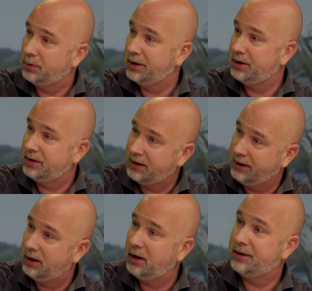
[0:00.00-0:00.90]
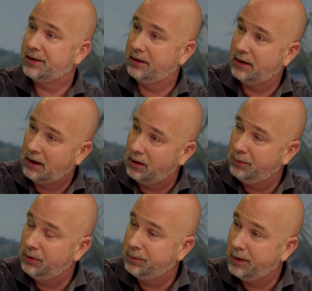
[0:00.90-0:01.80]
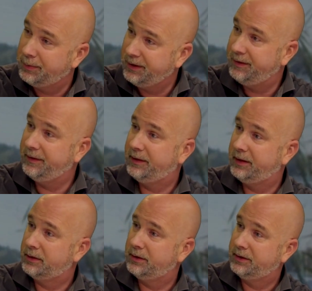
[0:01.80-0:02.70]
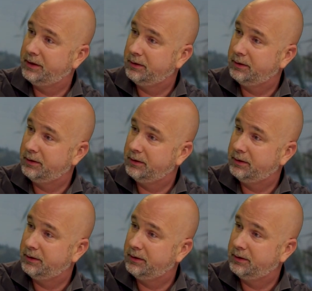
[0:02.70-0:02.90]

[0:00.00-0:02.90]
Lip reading: questions I ask and how I'm doing my business, etc., etc.